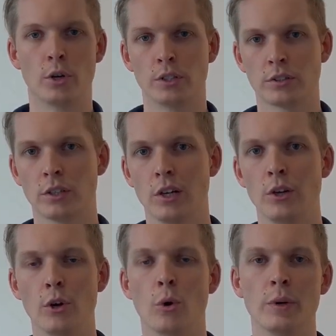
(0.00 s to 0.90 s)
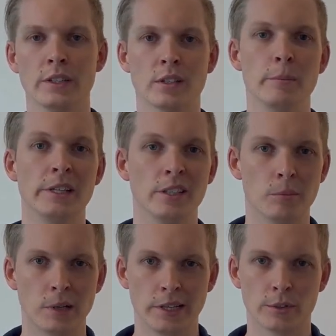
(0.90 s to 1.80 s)
us low intermediate
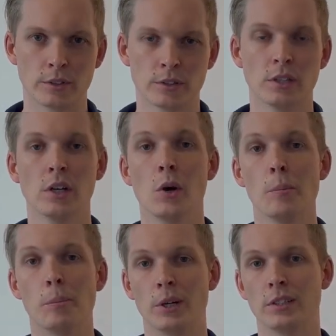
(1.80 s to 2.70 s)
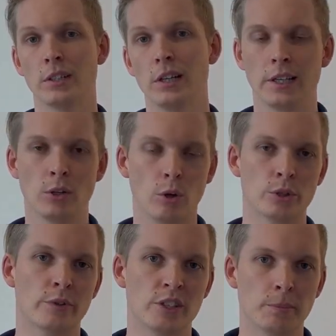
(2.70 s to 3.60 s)
players. But in all
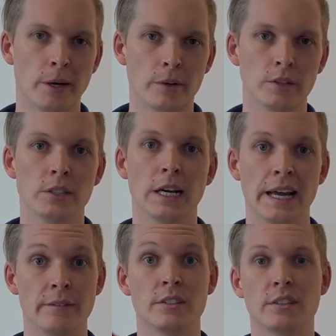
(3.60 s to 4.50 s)
transparency, I haven't